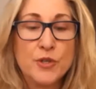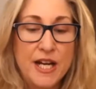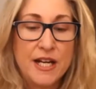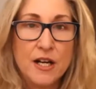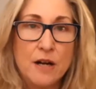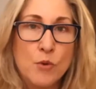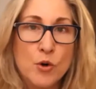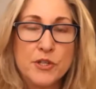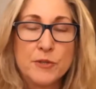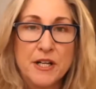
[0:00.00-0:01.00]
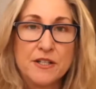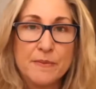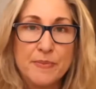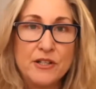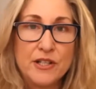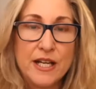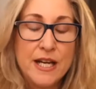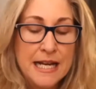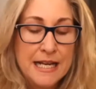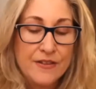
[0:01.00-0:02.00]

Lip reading: were taking on more responsibility.